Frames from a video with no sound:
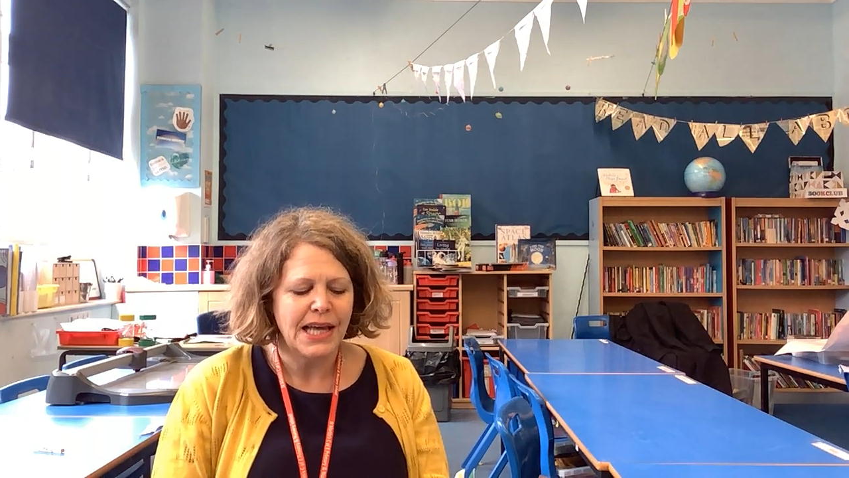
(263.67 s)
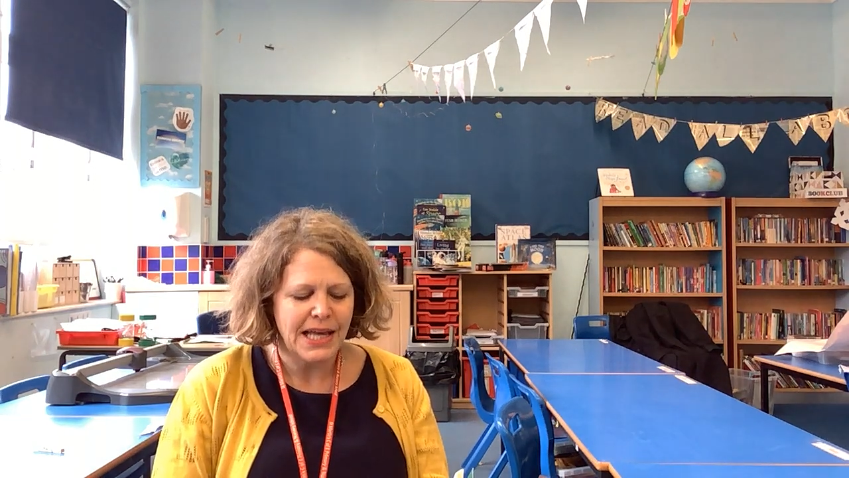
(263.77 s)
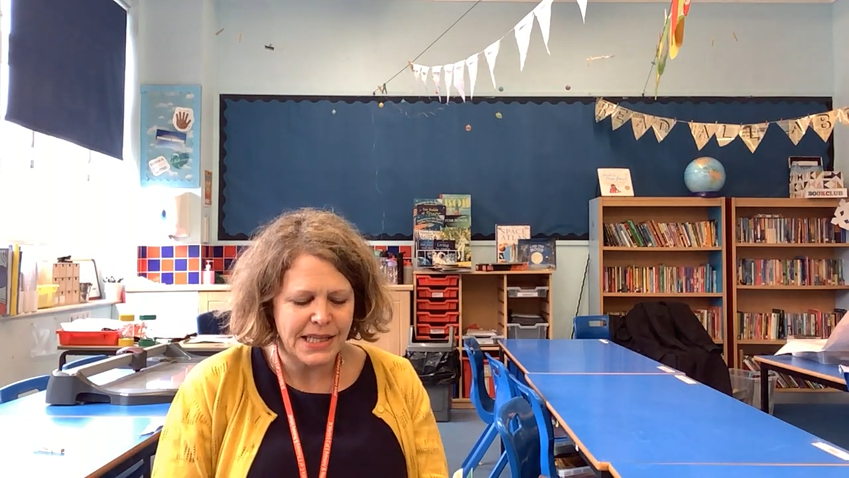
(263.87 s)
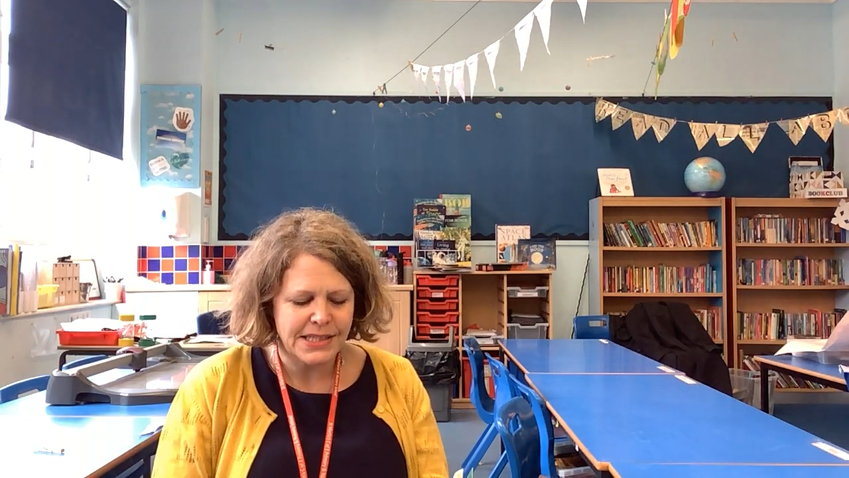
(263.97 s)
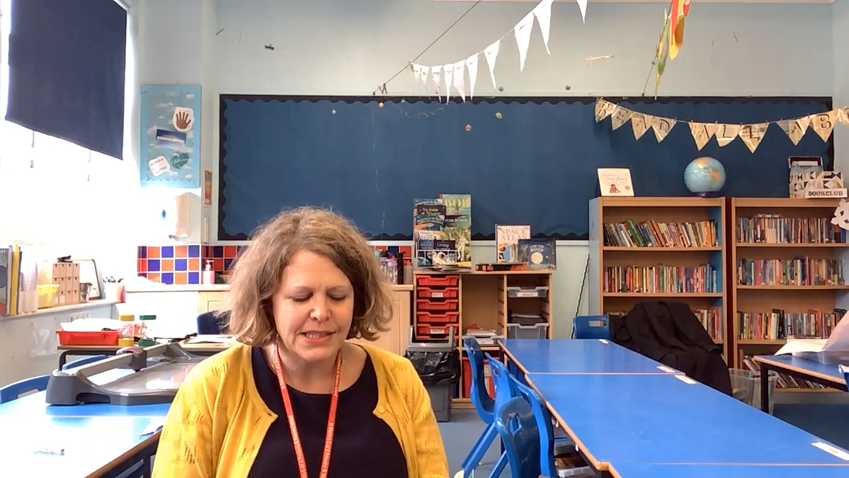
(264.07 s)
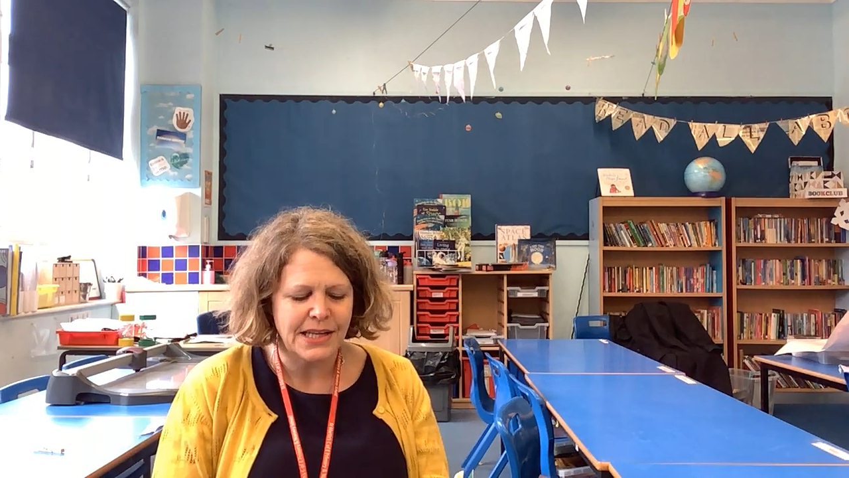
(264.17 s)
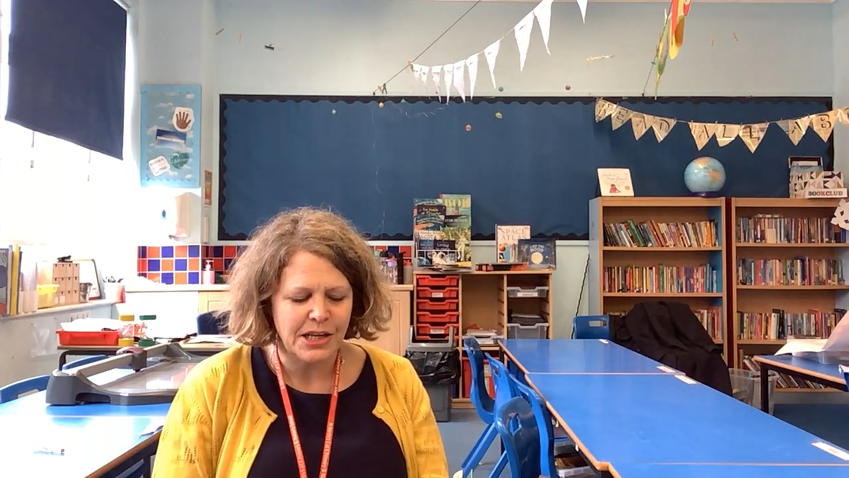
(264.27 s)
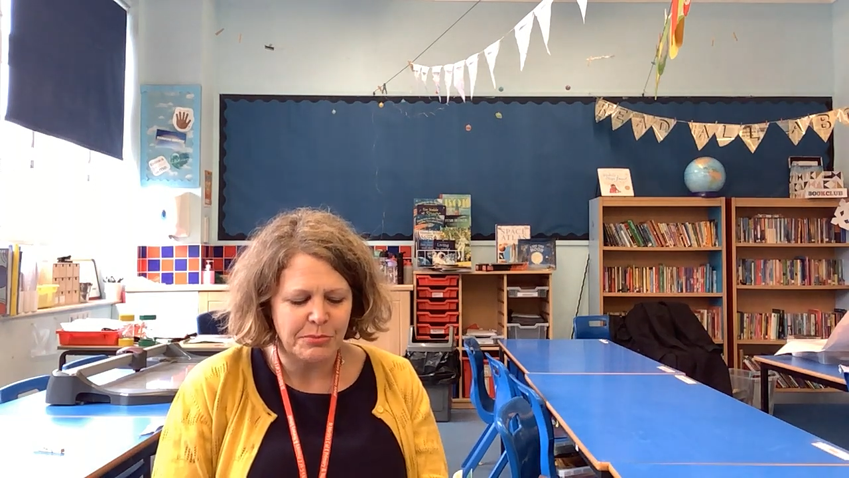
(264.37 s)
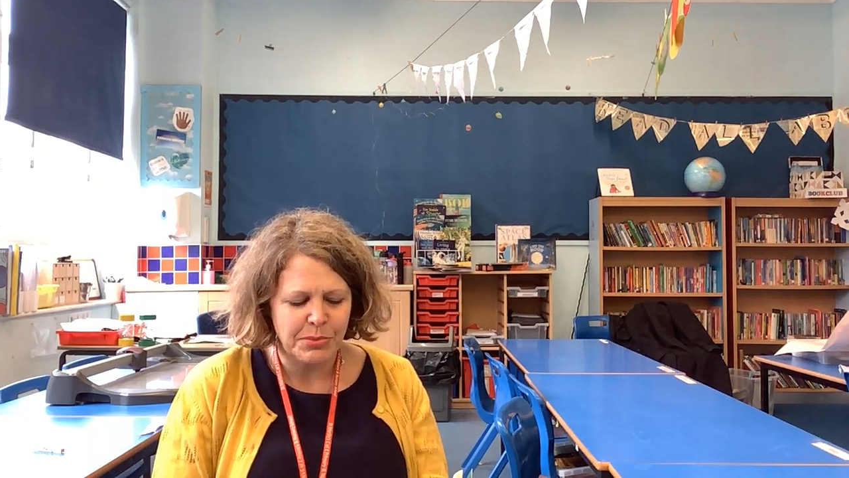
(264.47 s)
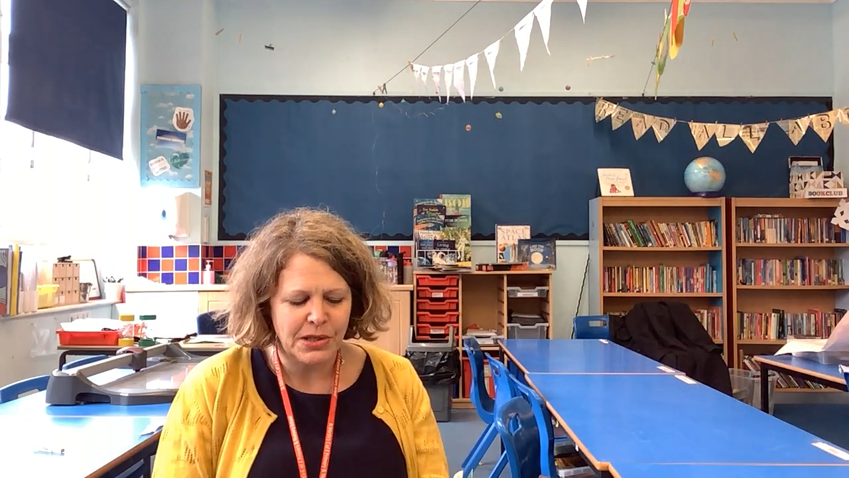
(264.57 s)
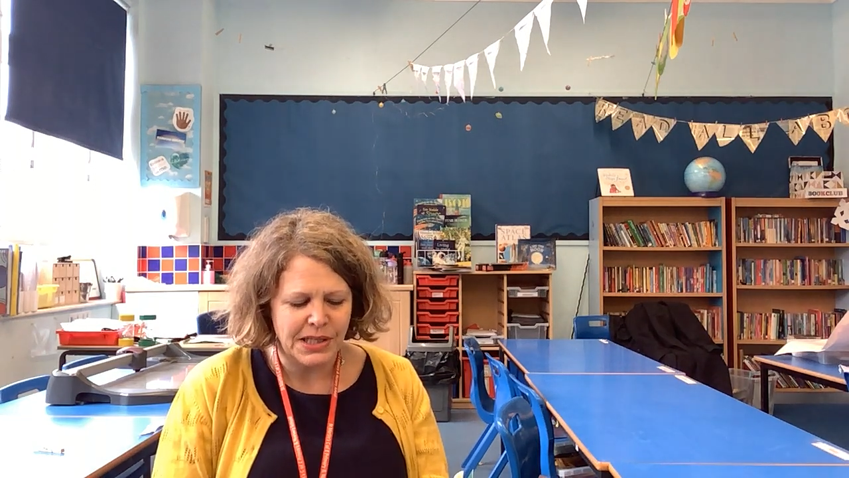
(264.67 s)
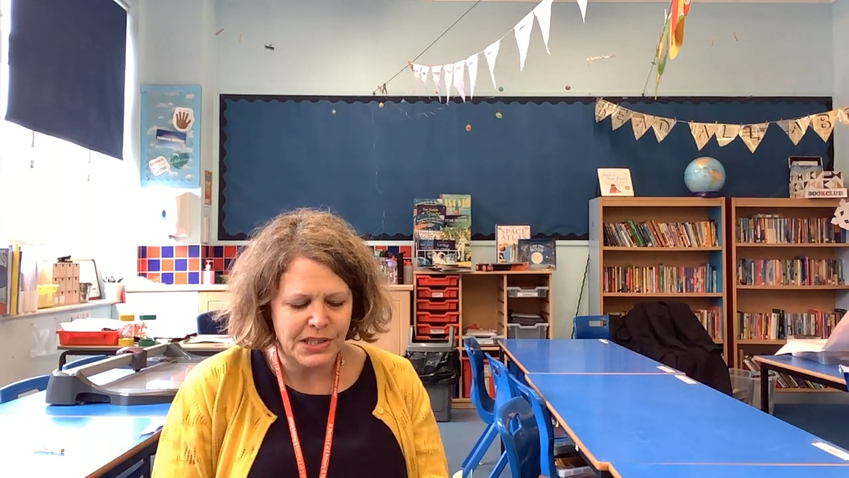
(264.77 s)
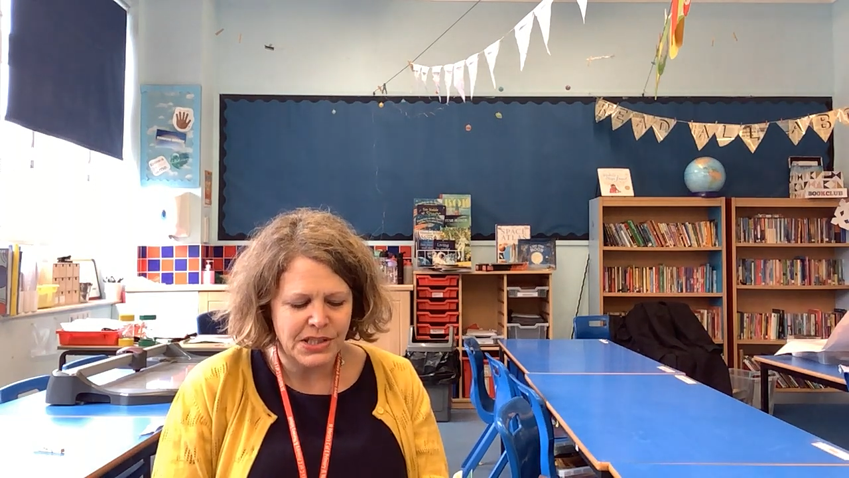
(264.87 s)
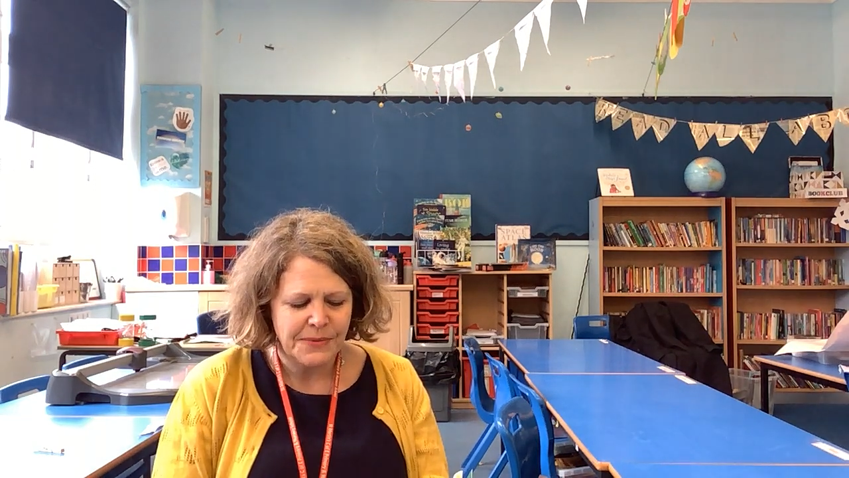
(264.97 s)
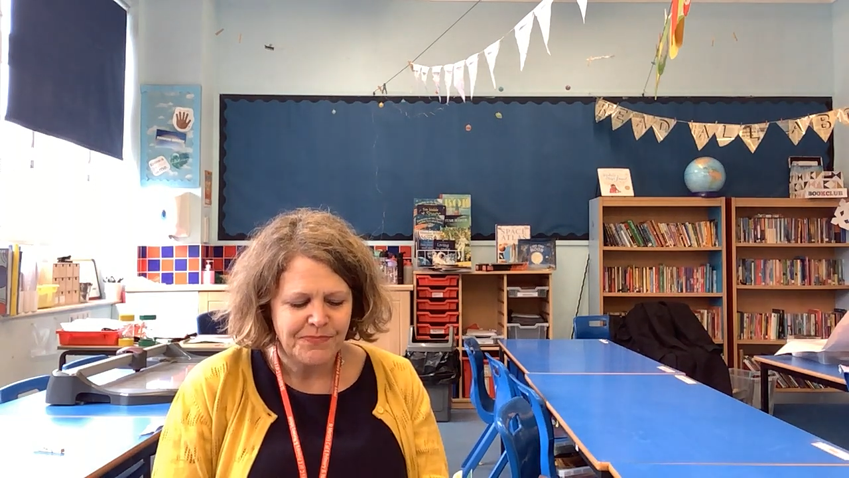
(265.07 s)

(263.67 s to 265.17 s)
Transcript: hits like a bullet.